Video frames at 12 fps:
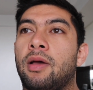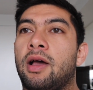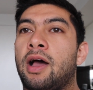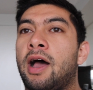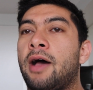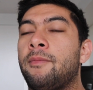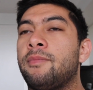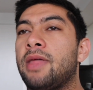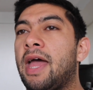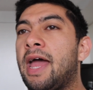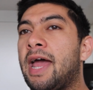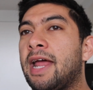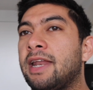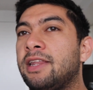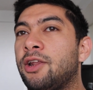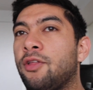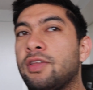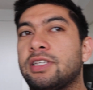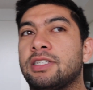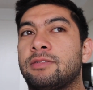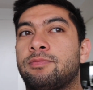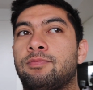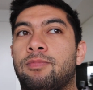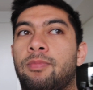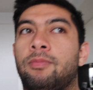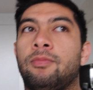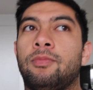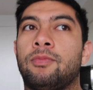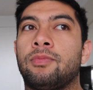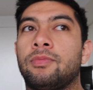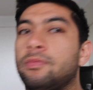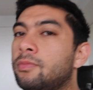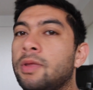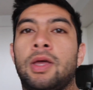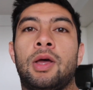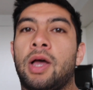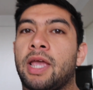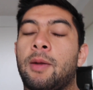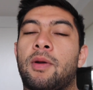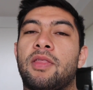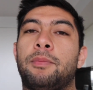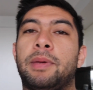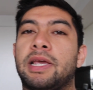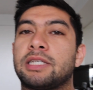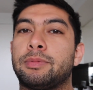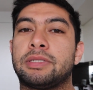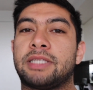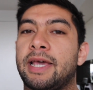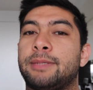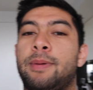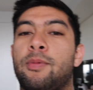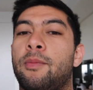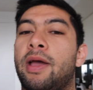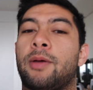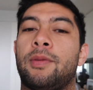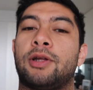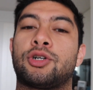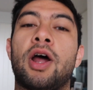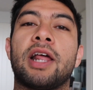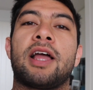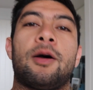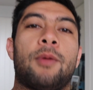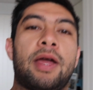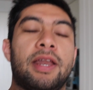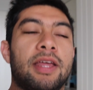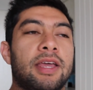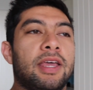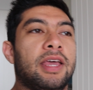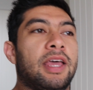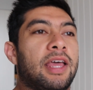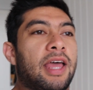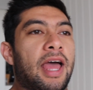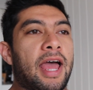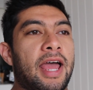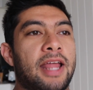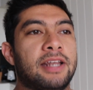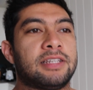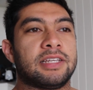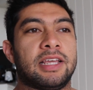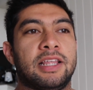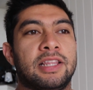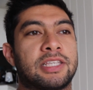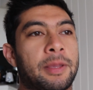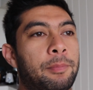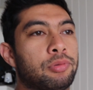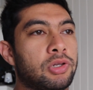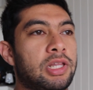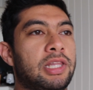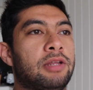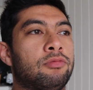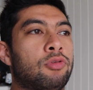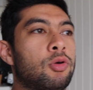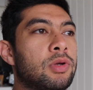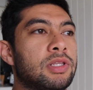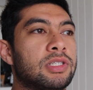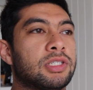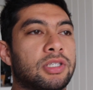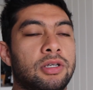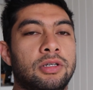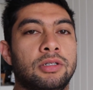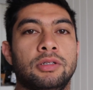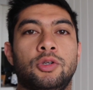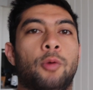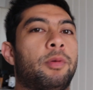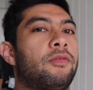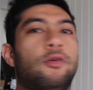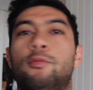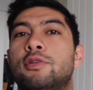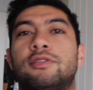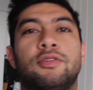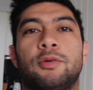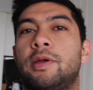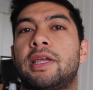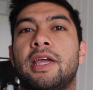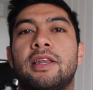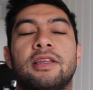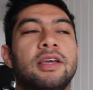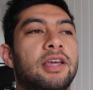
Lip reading: And this is again one of the biggest mistakes people make when they're trying to cut weight, and this completely ruins your performance for the weekend.